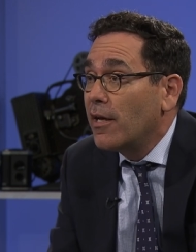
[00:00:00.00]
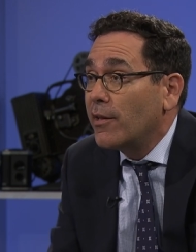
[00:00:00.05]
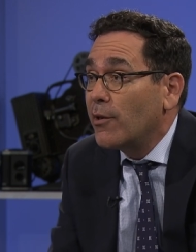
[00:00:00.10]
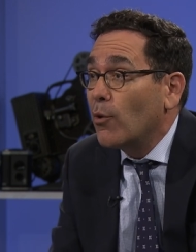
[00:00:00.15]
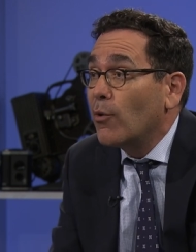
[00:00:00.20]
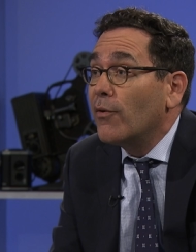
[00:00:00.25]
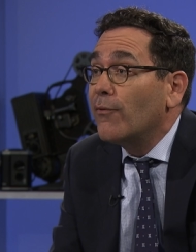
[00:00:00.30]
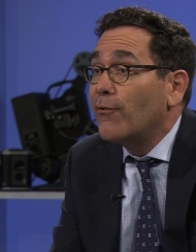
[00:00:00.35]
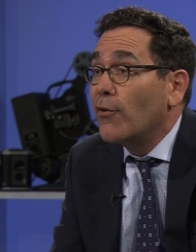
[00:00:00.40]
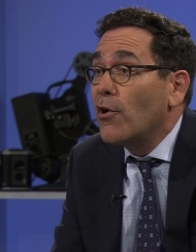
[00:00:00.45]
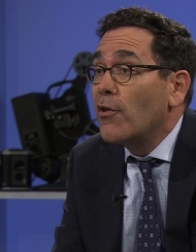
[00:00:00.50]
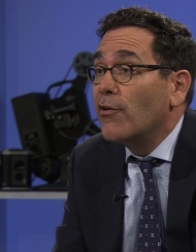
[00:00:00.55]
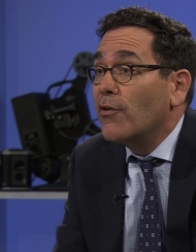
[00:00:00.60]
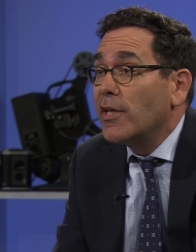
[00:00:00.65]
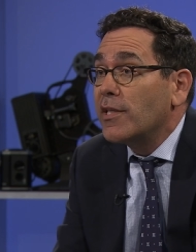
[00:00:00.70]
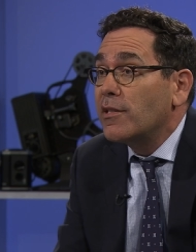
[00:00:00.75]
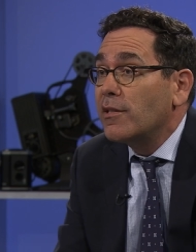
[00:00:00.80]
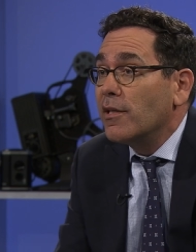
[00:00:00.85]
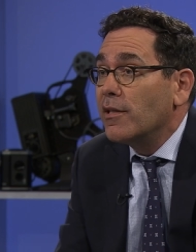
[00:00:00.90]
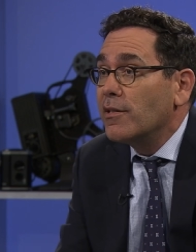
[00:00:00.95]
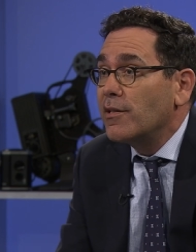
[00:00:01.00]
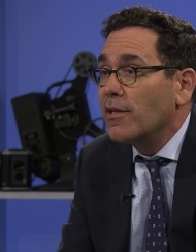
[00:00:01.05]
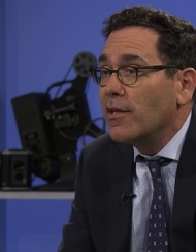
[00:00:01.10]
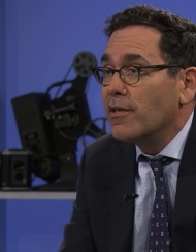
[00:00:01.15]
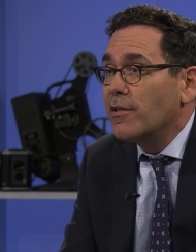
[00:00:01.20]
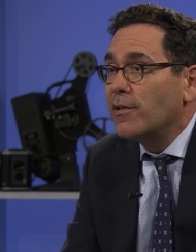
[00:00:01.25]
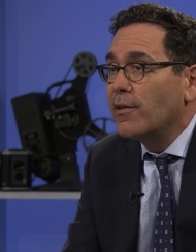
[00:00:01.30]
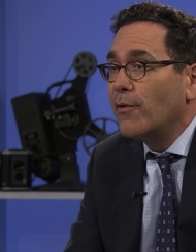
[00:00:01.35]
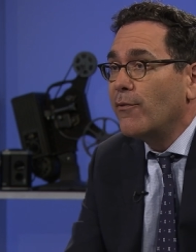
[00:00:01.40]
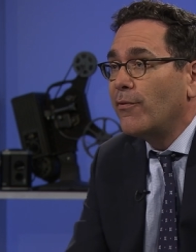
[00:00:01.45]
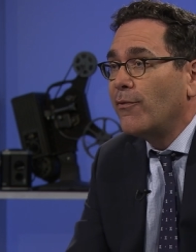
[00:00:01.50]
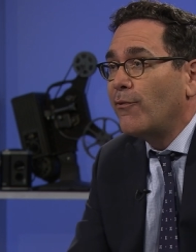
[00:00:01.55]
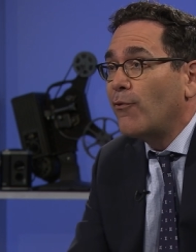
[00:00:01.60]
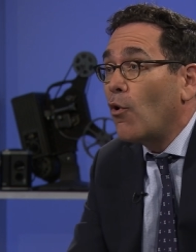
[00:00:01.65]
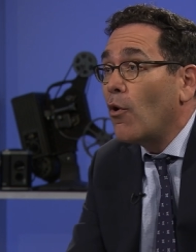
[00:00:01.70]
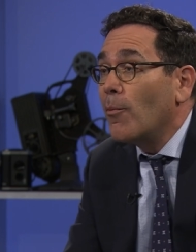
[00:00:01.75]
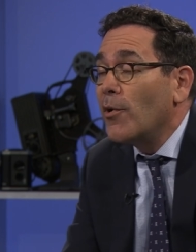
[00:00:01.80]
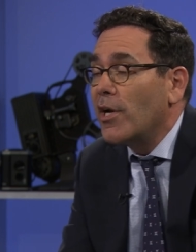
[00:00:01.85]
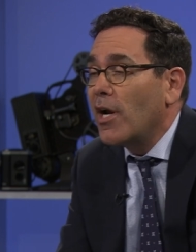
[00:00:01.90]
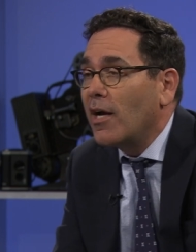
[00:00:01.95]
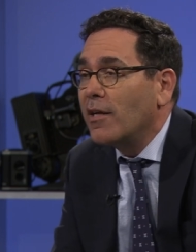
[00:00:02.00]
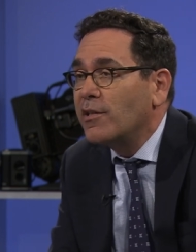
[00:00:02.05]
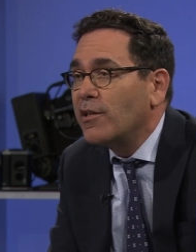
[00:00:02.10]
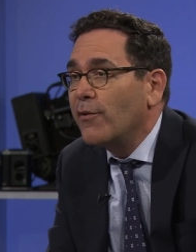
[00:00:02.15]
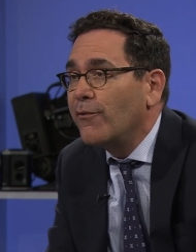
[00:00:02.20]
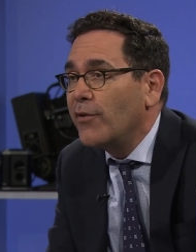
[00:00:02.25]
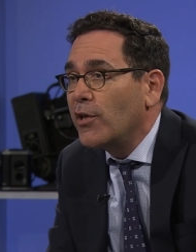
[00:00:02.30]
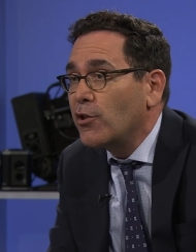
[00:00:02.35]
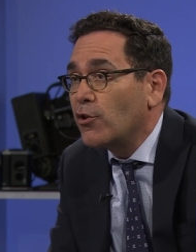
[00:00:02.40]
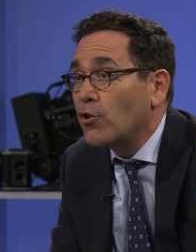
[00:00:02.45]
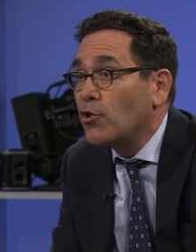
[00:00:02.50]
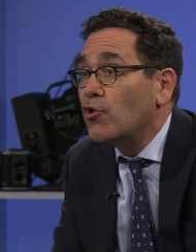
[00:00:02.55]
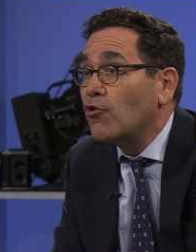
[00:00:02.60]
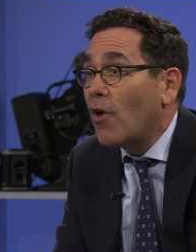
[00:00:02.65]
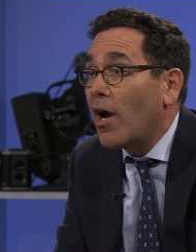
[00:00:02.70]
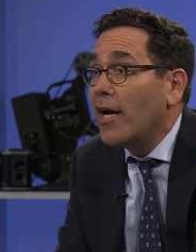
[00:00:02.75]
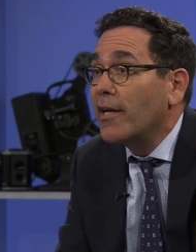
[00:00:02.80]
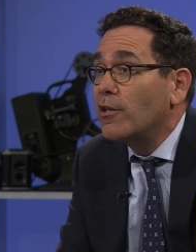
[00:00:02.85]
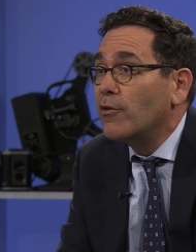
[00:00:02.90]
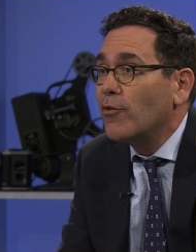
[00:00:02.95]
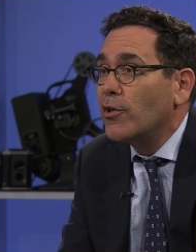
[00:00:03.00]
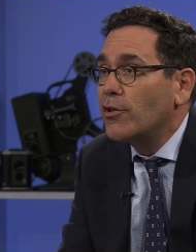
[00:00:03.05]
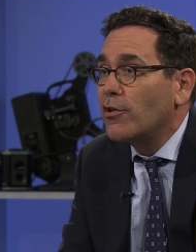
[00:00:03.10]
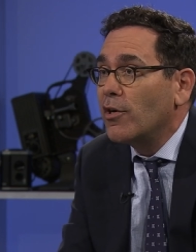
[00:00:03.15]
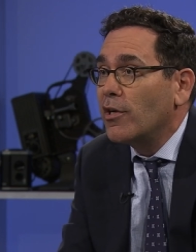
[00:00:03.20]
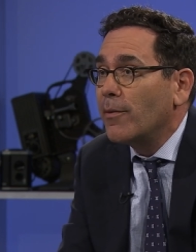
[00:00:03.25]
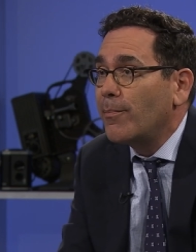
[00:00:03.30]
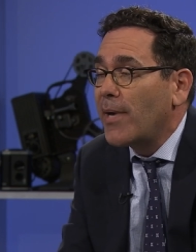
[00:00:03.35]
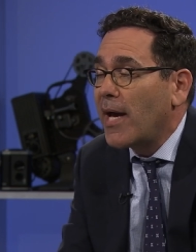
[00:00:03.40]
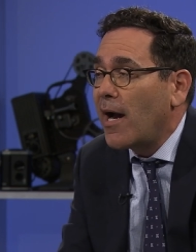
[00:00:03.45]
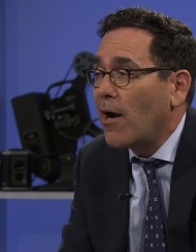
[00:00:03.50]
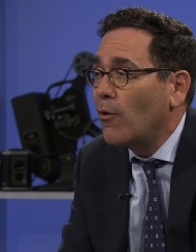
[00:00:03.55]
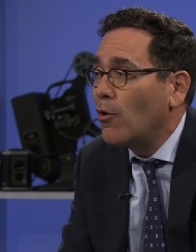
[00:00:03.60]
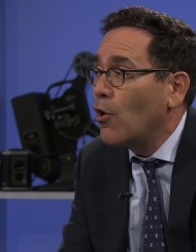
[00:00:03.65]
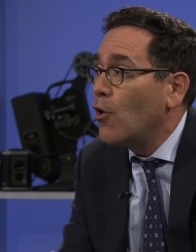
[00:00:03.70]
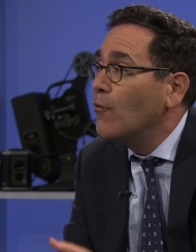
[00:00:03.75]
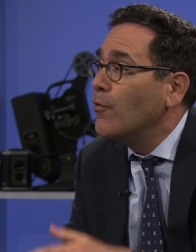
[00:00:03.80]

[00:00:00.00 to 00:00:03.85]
there were further instances of former Nazi officials trying to return to power,